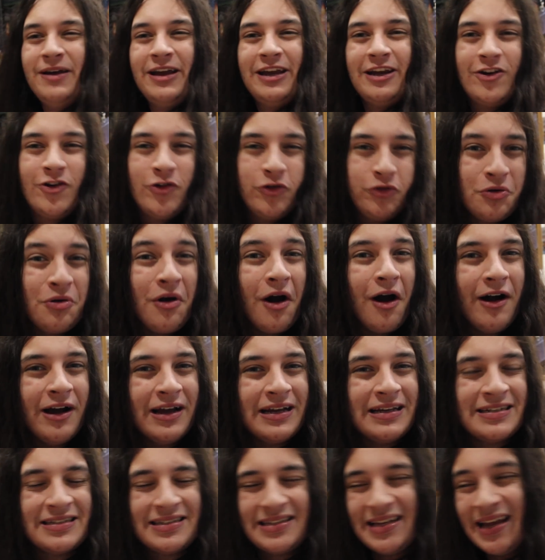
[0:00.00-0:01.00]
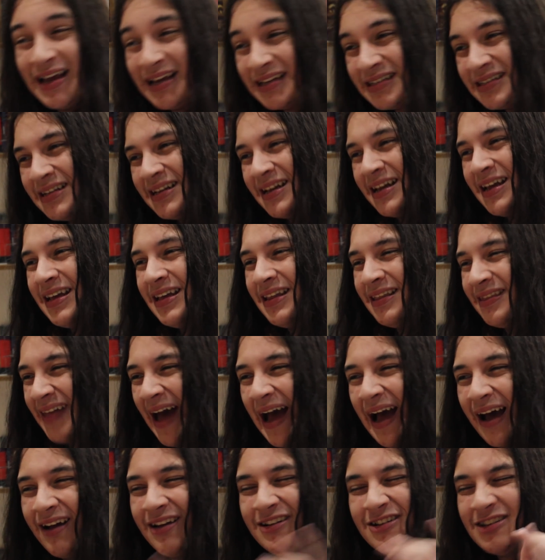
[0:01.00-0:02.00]
mean, Christ, isn't he
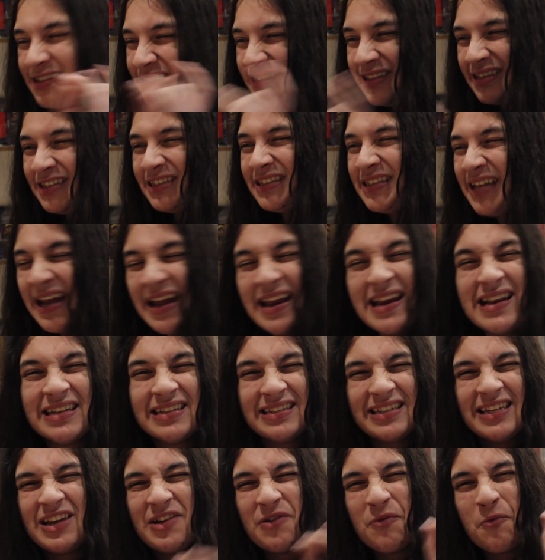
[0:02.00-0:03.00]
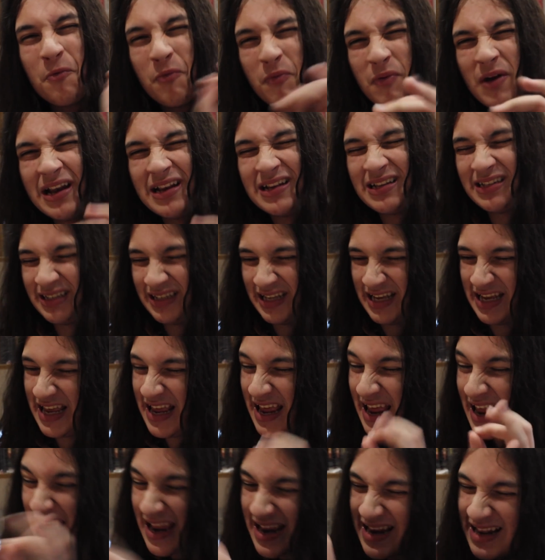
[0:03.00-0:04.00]
that just a tinsy, wincy,
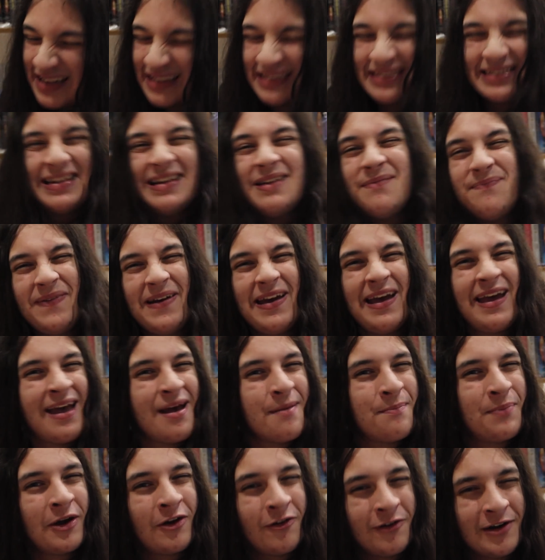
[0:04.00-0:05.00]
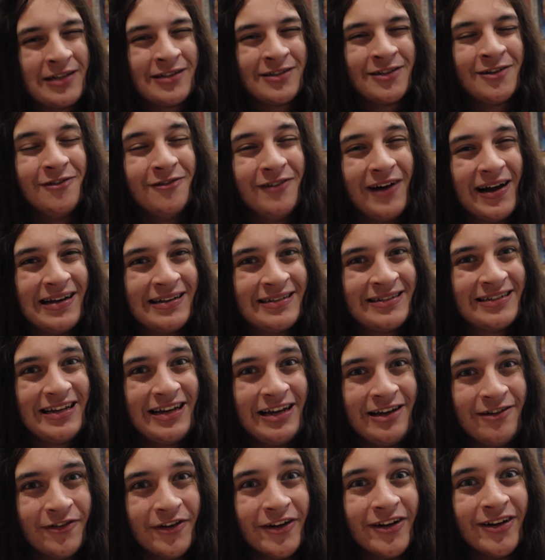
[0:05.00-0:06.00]
incy bit hypocritical there,
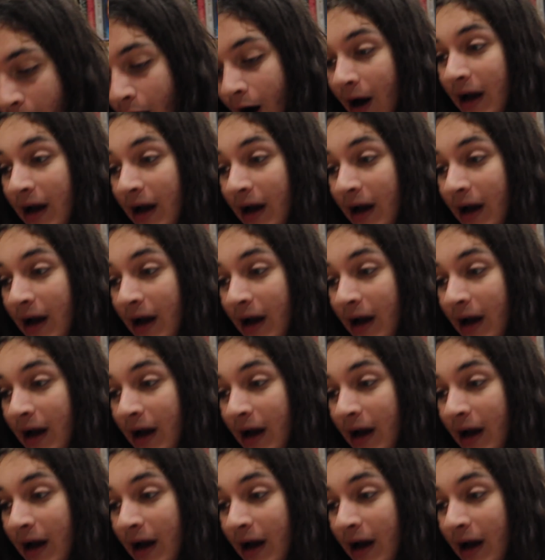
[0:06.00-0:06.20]
Stephen?